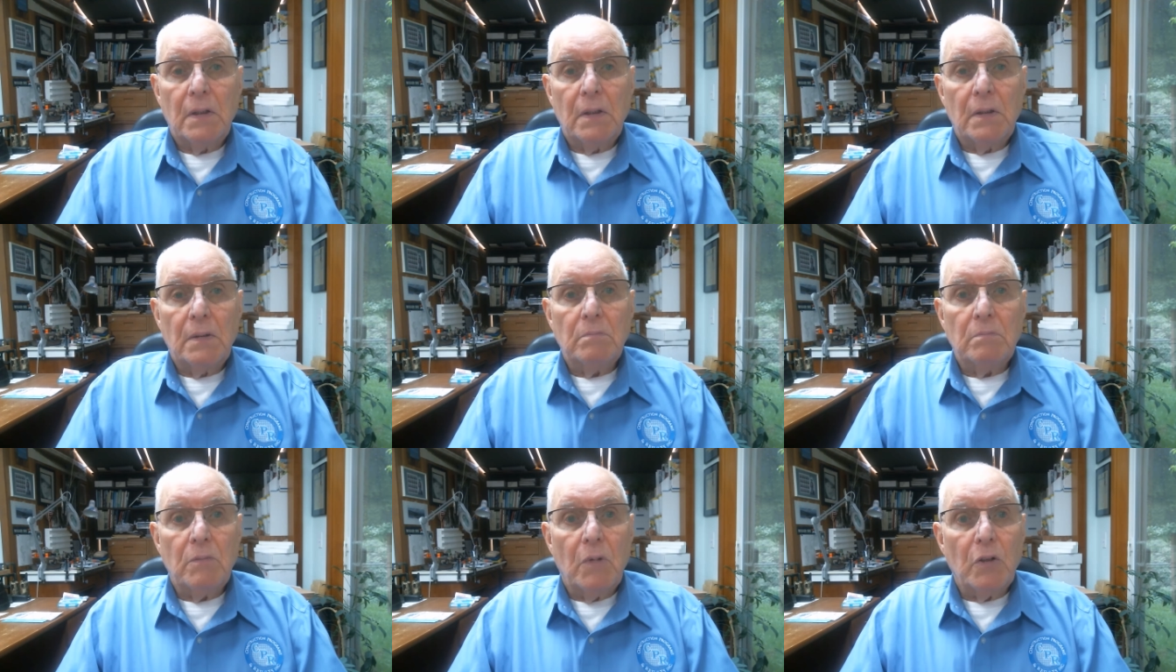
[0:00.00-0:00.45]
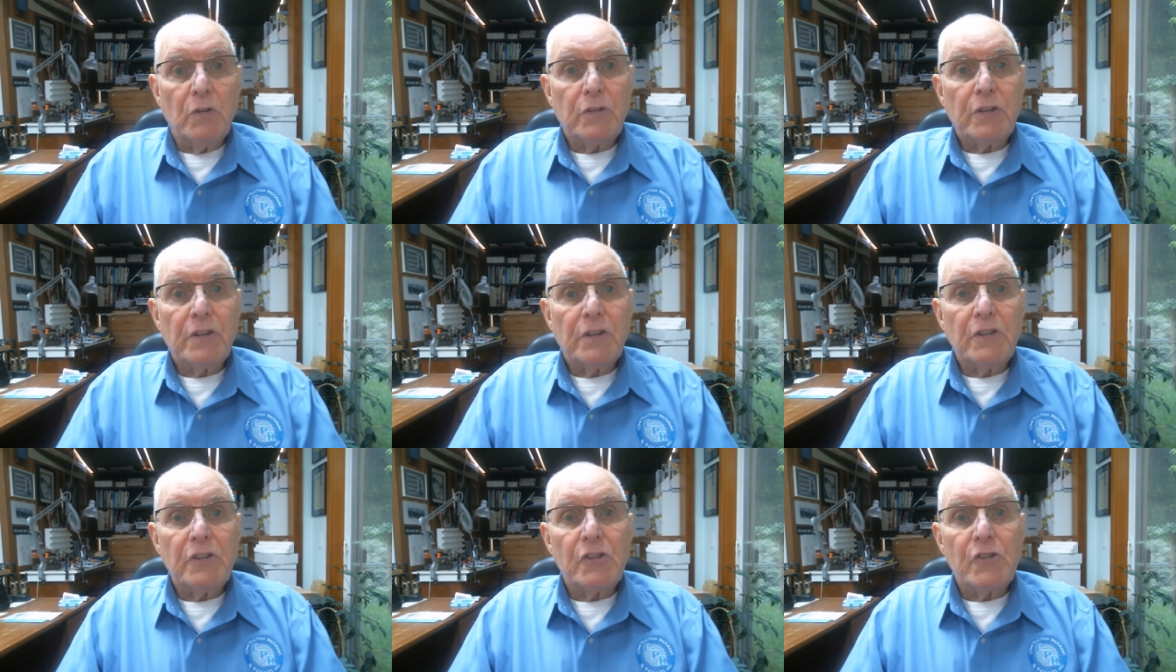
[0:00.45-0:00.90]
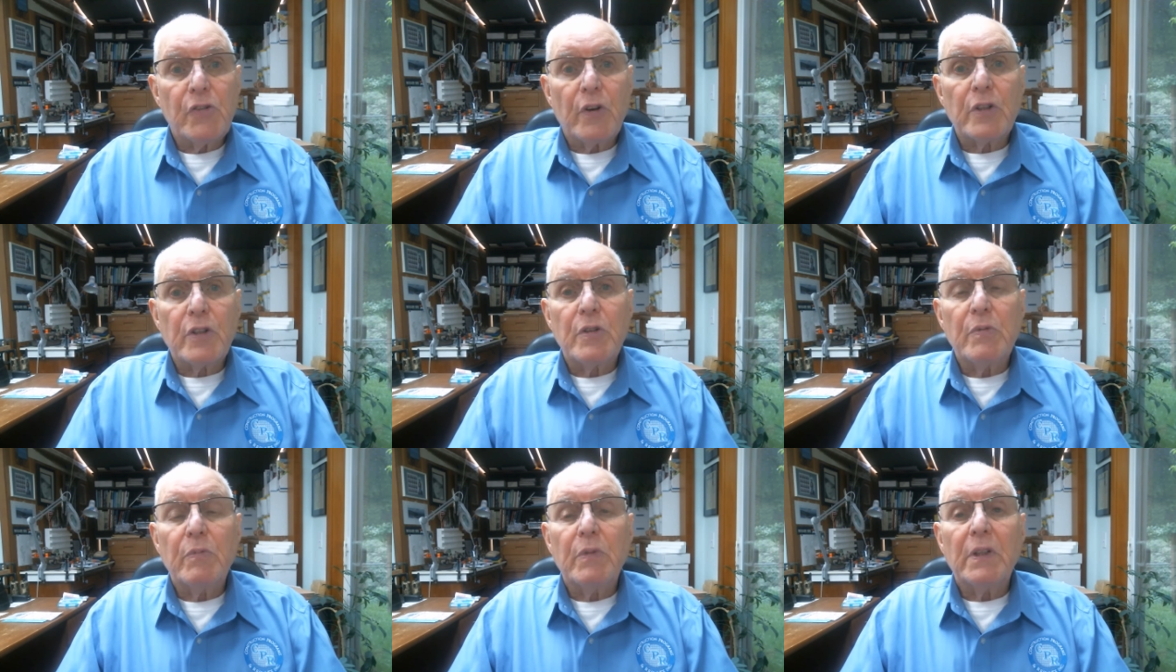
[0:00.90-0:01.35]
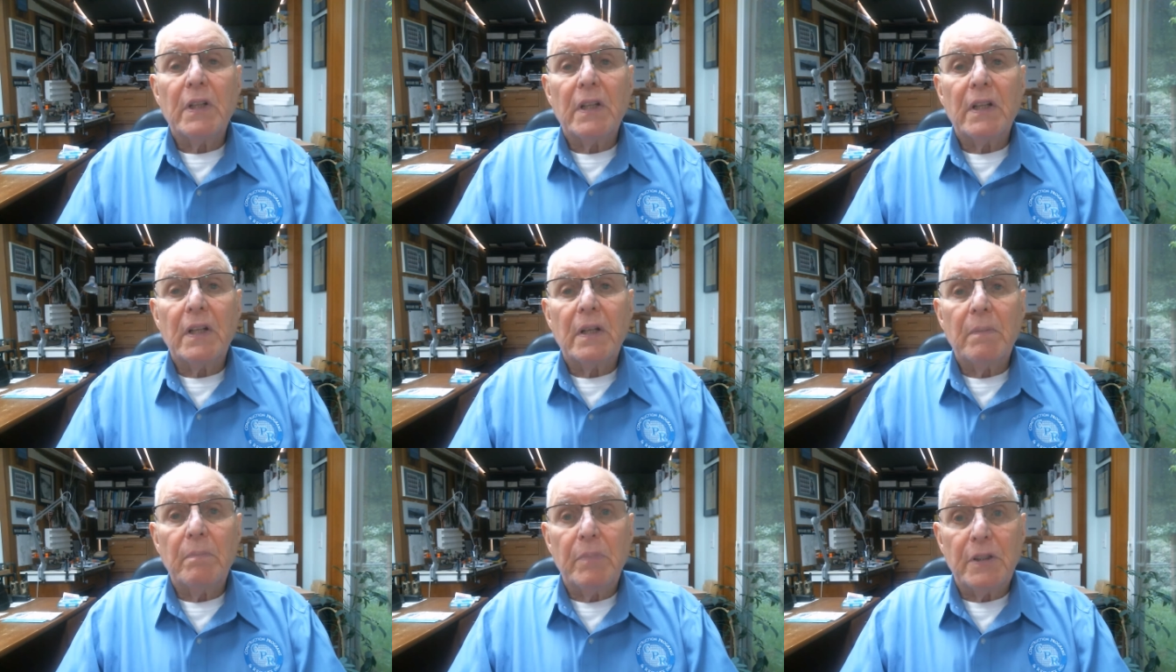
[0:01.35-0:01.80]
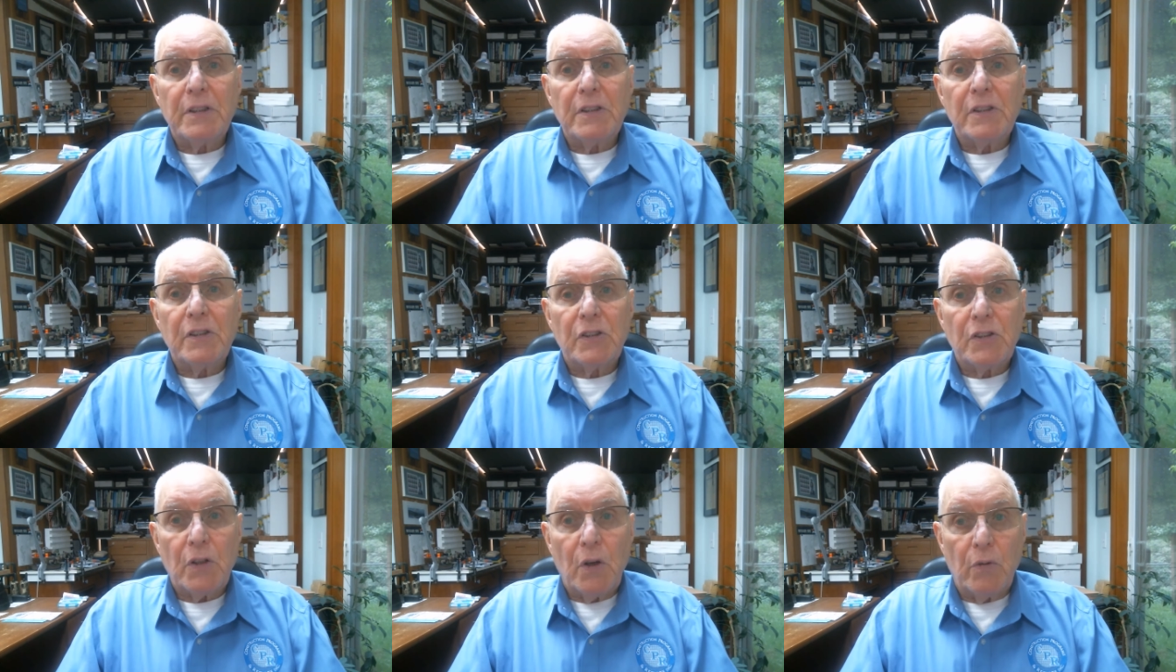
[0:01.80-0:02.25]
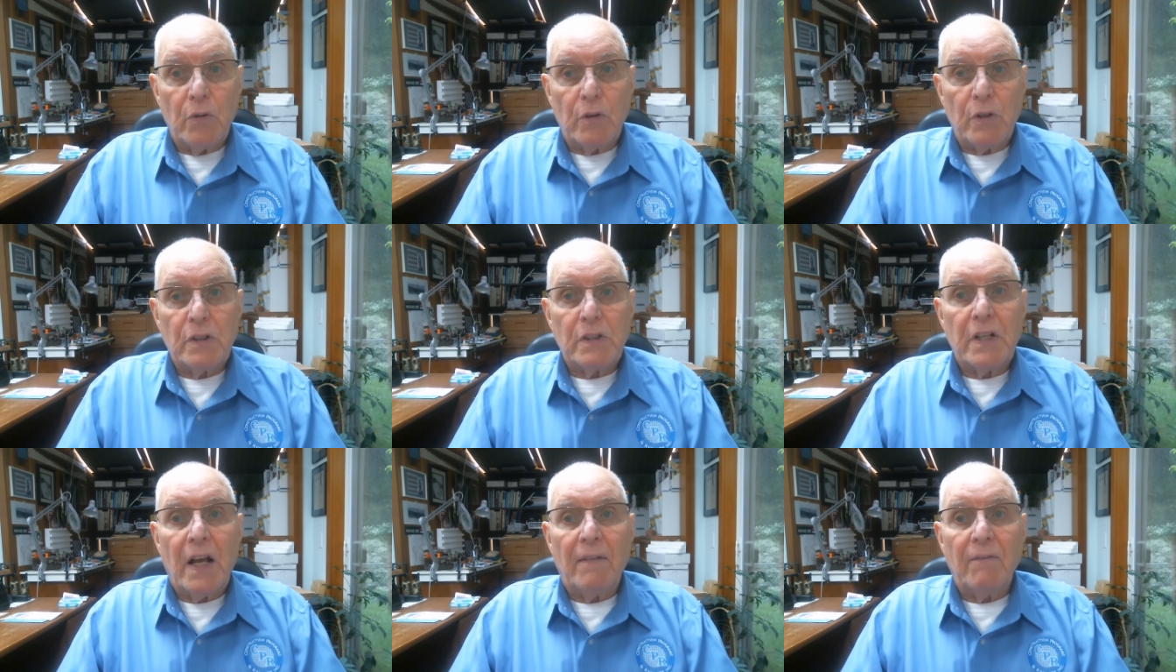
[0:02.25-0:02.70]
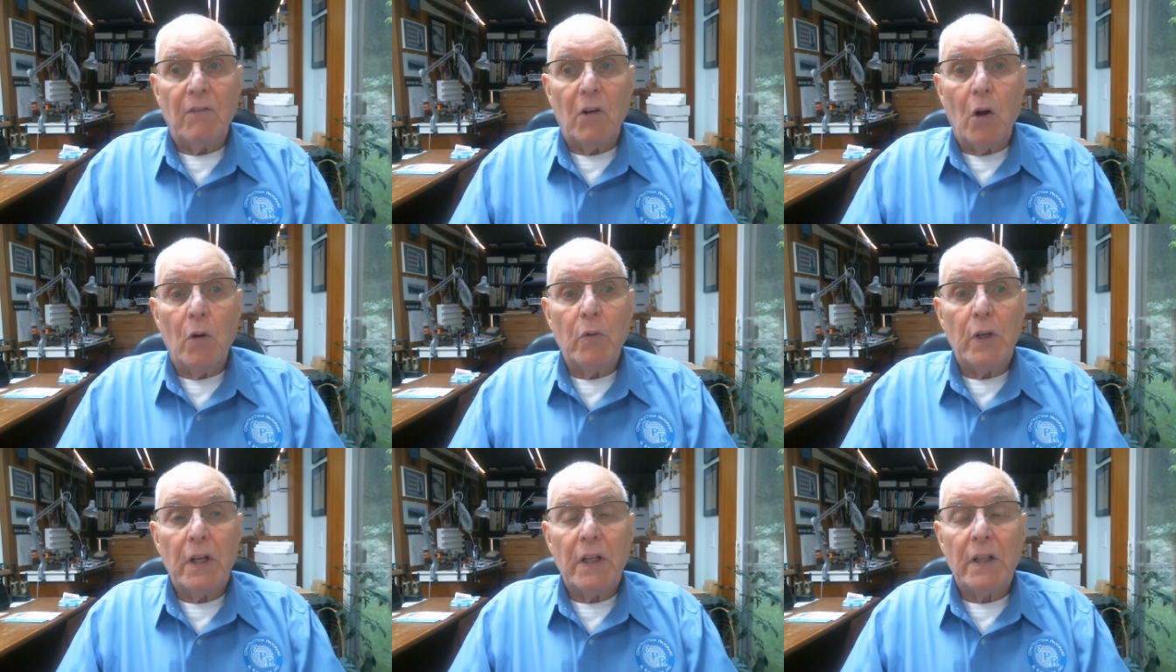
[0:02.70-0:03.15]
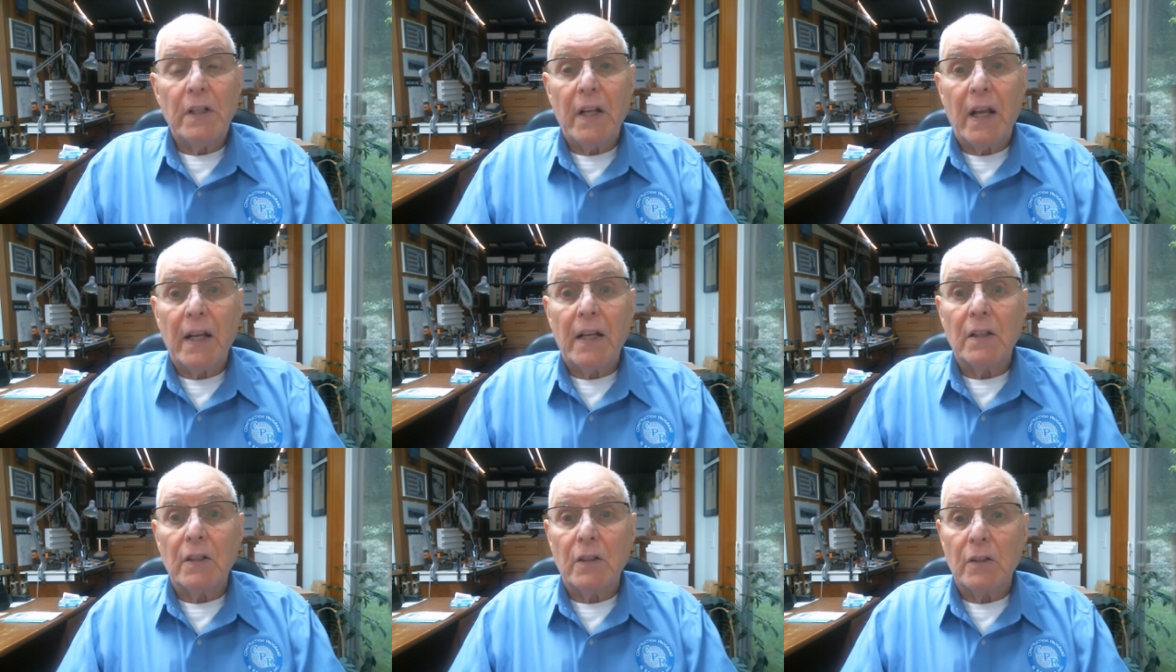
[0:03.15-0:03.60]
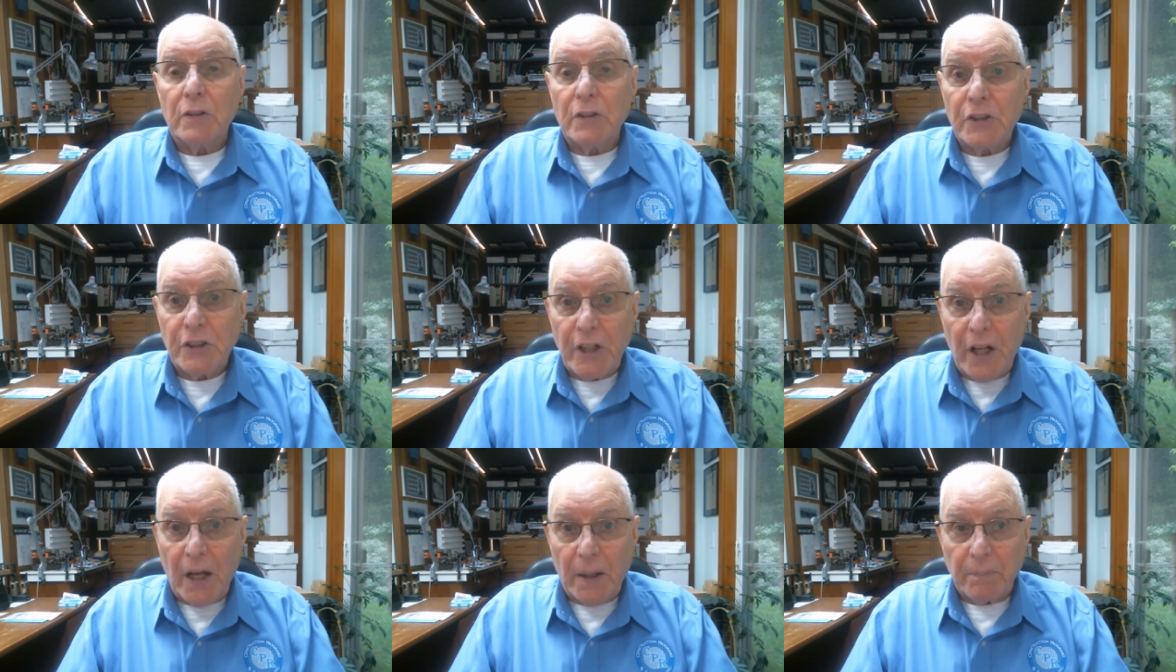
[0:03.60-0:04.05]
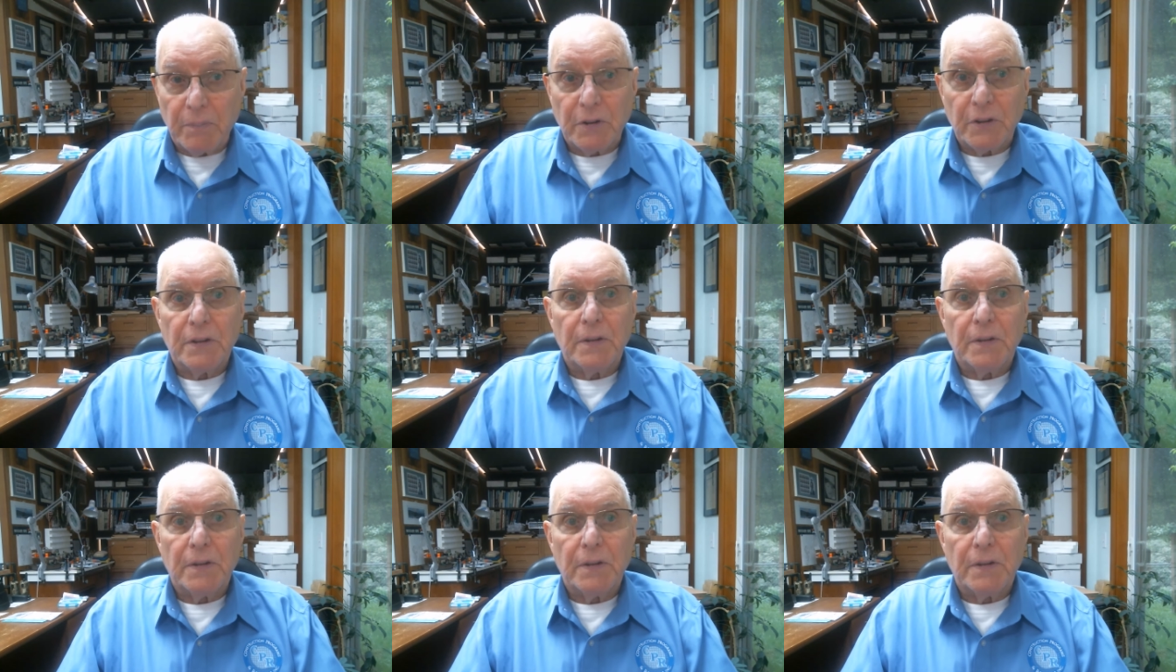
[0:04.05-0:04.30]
most construction related business owners have already taken those steps.